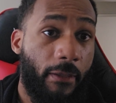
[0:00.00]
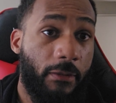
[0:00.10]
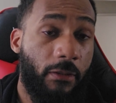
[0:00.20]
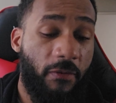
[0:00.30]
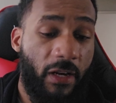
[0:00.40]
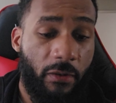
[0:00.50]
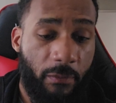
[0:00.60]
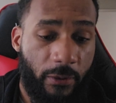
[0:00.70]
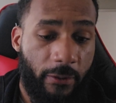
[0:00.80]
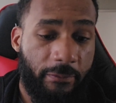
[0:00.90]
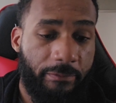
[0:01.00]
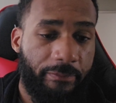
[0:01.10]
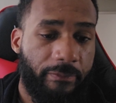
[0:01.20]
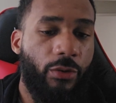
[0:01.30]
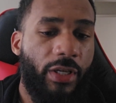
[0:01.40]
developer,
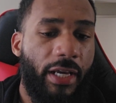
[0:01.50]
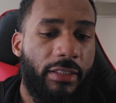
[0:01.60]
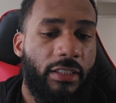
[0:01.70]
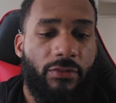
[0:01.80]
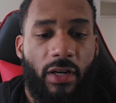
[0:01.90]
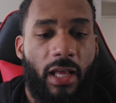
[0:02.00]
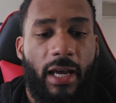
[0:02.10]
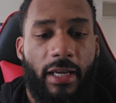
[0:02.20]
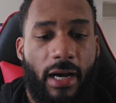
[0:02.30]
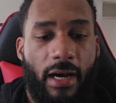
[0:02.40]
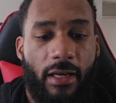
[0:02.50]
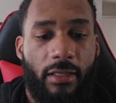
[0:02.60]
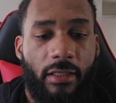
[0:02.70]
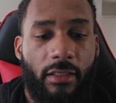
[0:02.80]
you can't just rely on